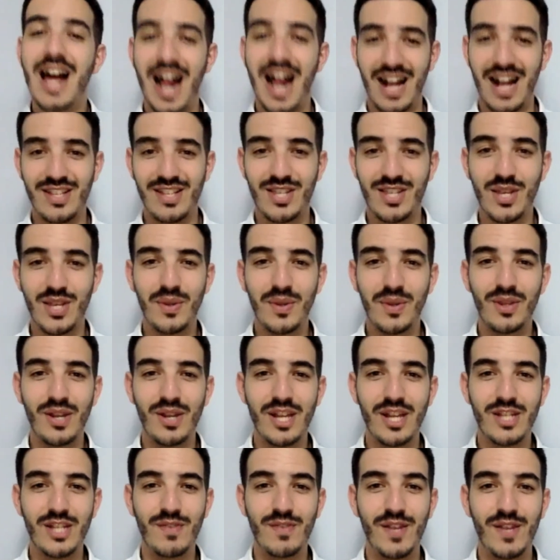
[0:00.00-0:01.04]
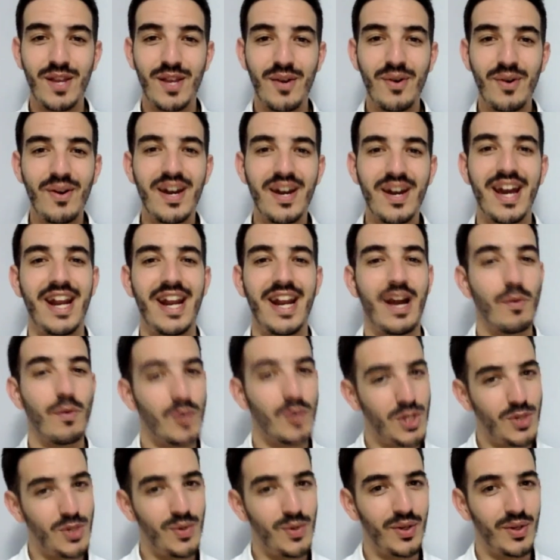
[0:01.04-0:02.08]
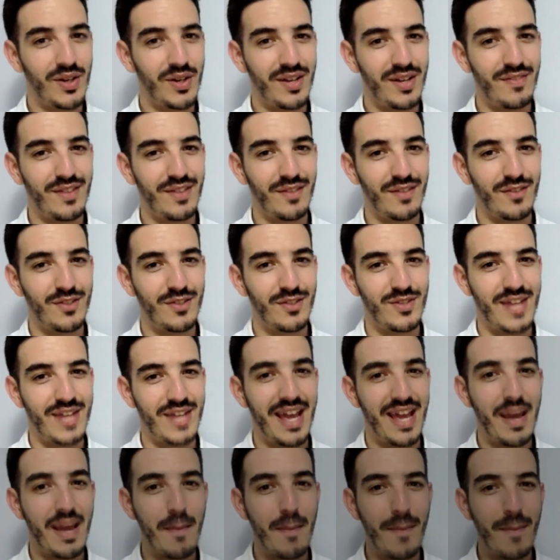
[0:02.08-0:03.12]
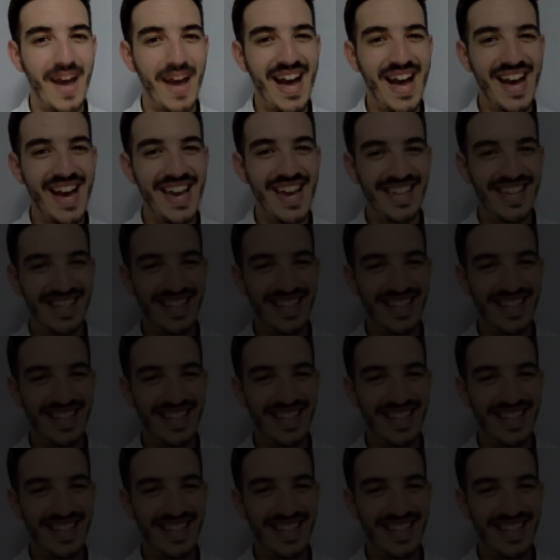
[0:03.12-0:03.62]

I'll see you in the next video and I wish you a good evening for today. Bye.